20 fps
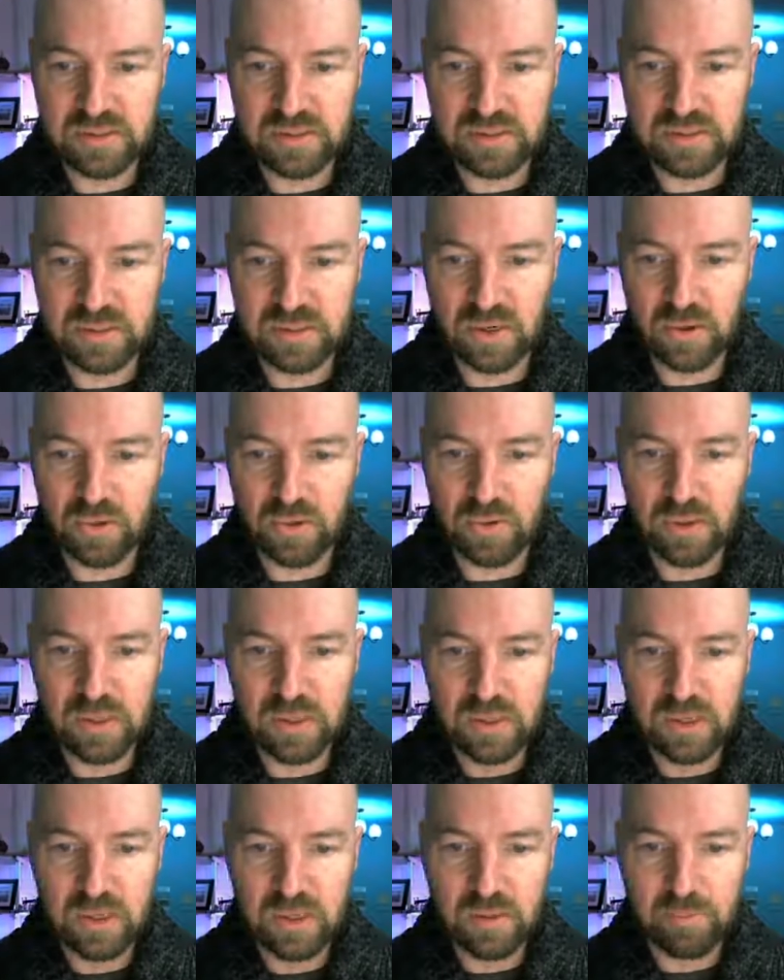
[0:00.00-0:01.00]
So
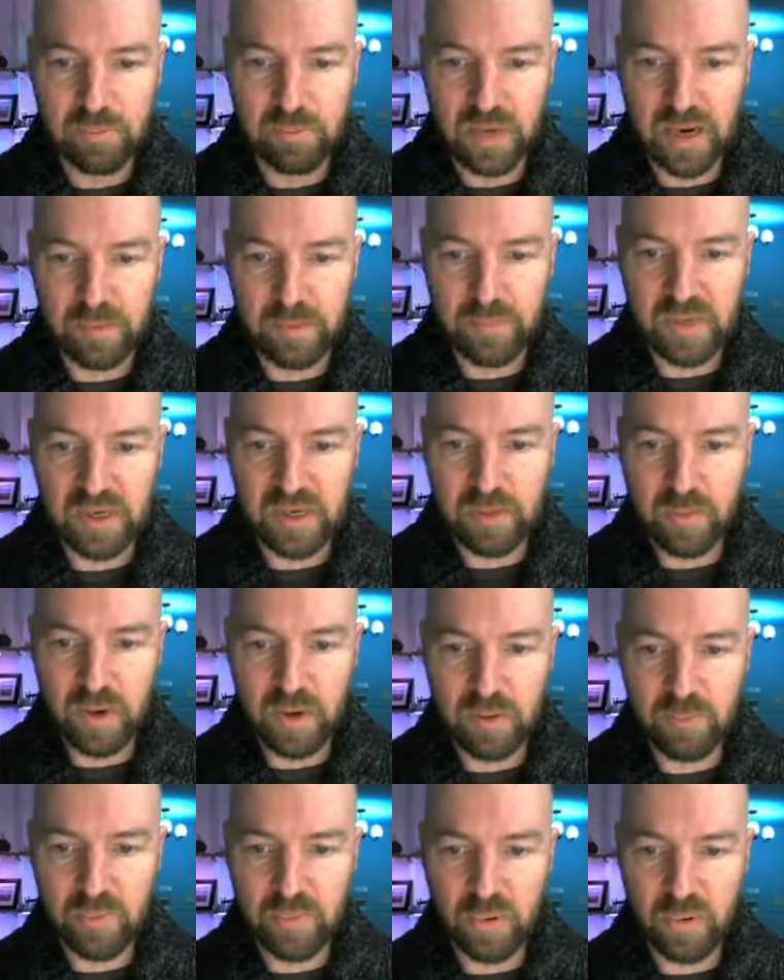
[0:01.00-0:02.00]
my
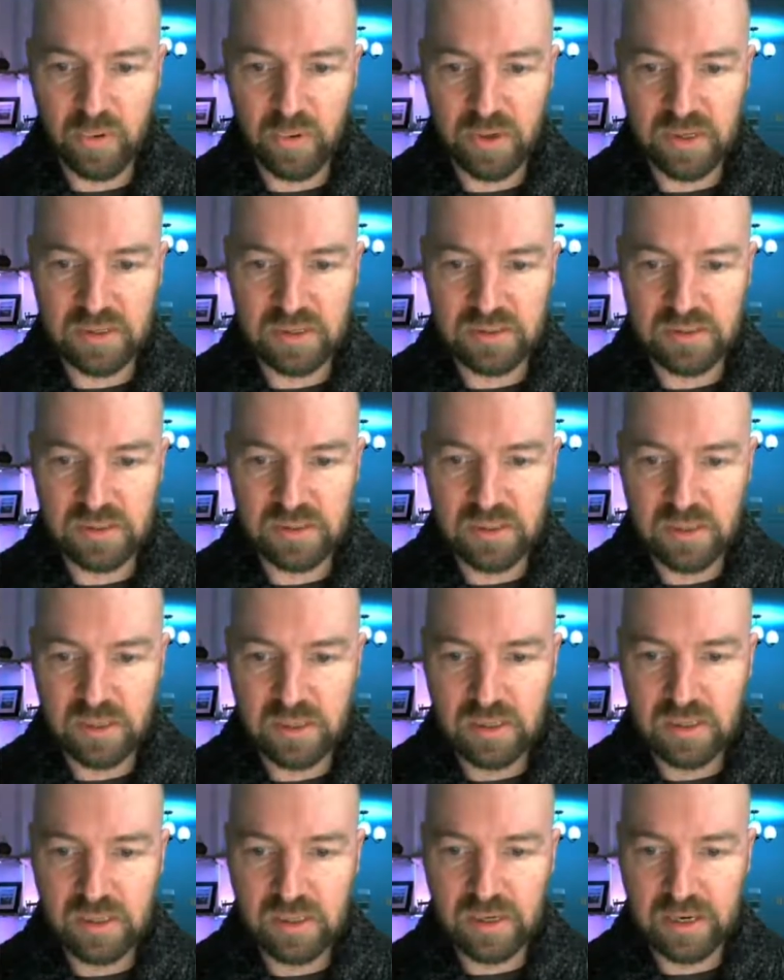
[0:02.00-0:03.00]
minimum point
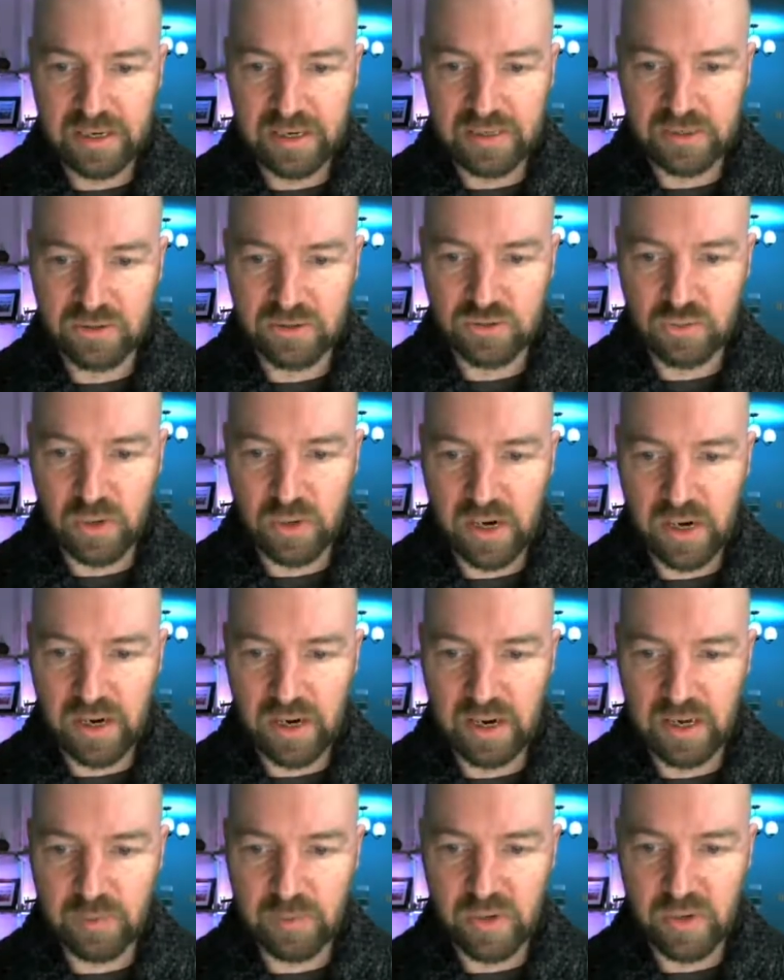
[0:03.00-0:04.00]
I can
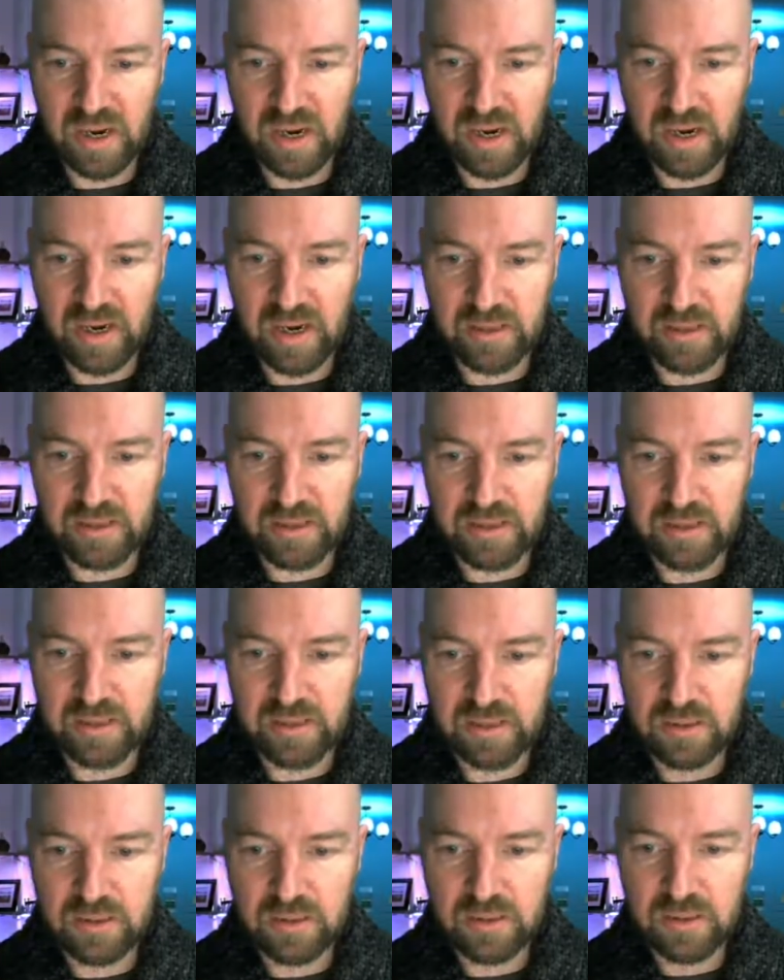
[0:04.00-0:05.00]
drag back
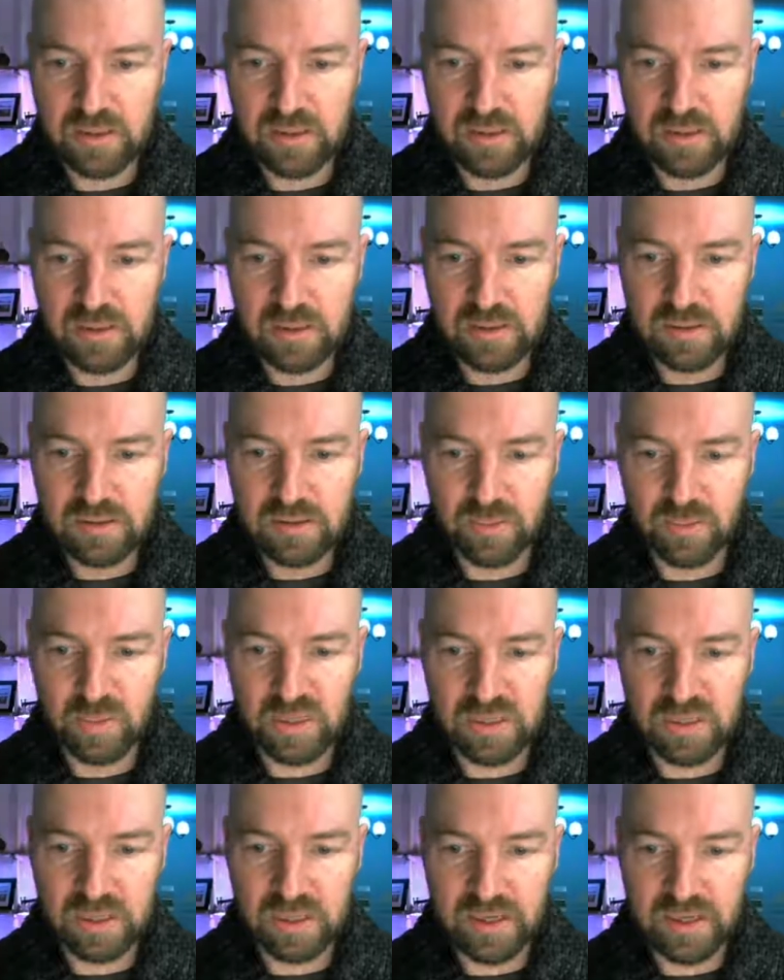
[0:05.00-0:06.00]
to
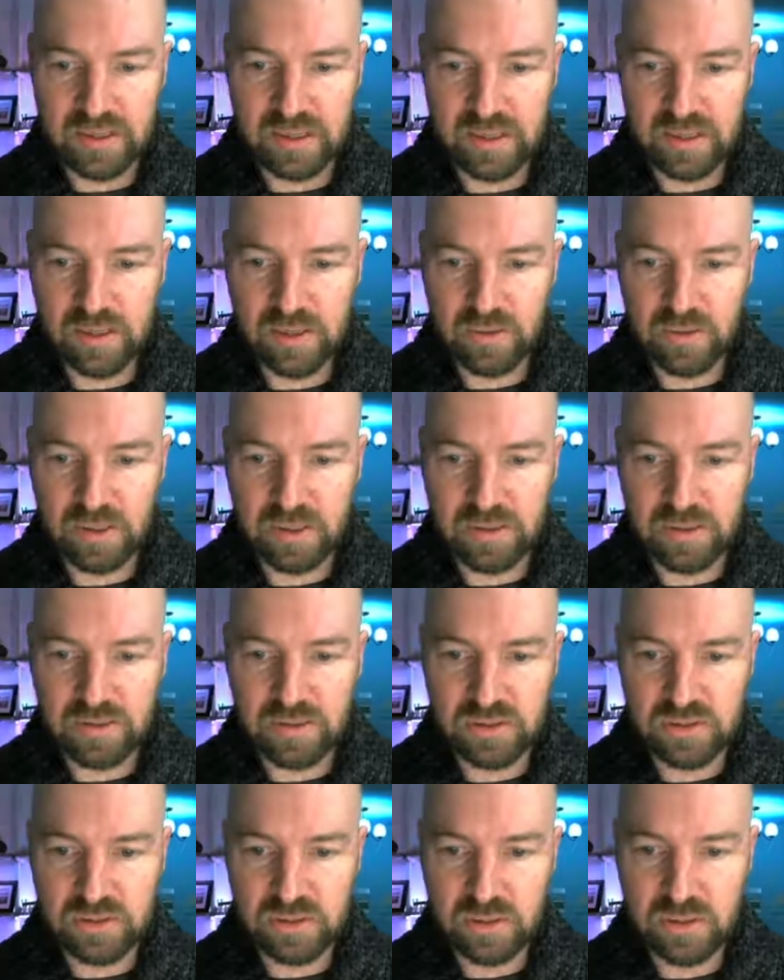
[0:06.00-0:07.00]
be like
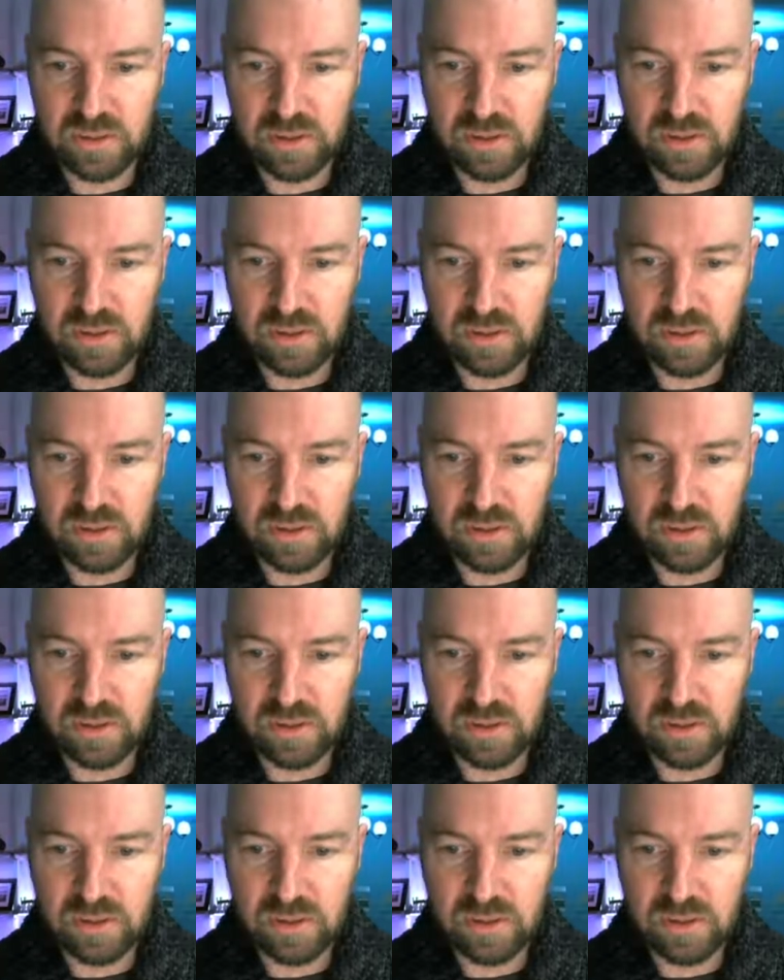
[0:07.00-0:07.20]
here-ish,